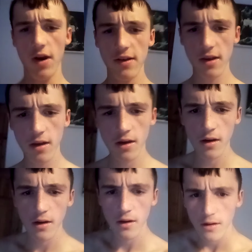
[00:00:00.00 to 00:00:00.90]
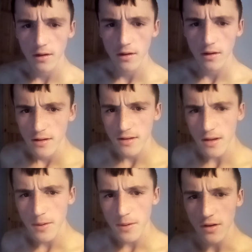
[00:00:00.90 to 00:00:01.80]
Is that me or
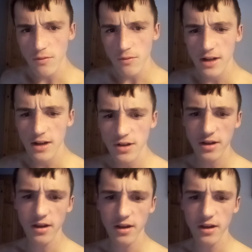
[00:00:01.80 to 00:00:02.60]
was that really glitchy? Yeah.